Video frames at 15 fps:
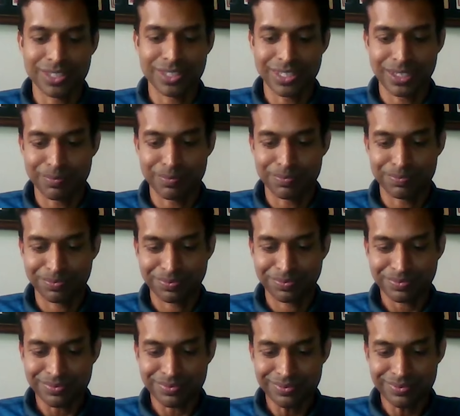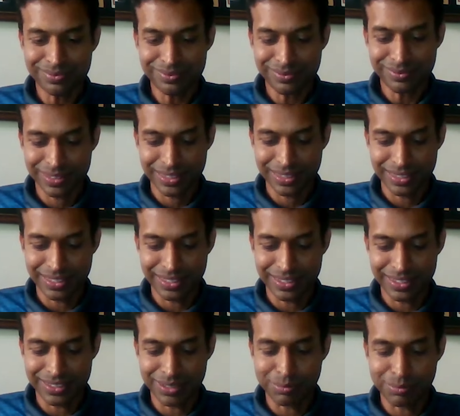Of course,
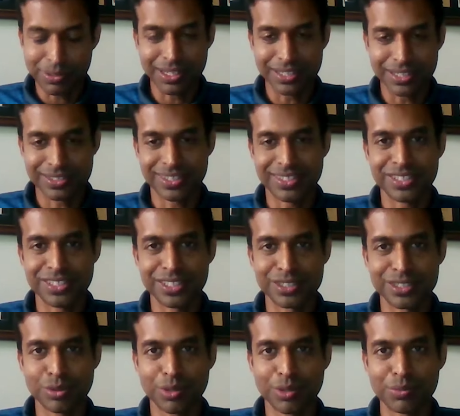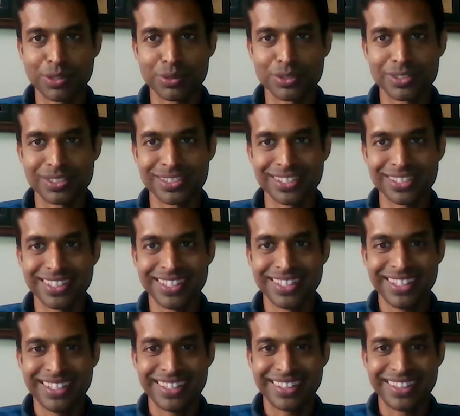I think somebody like Chinnajiyar Swami
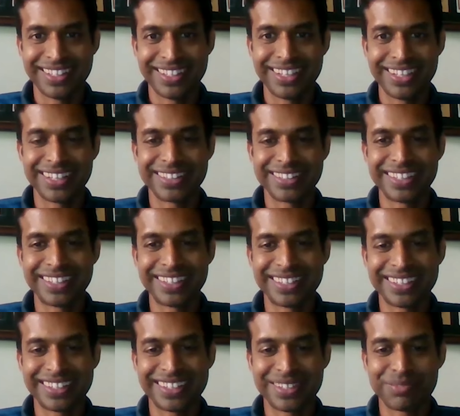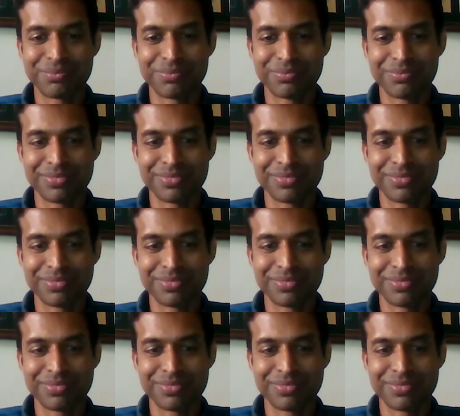who's there, I think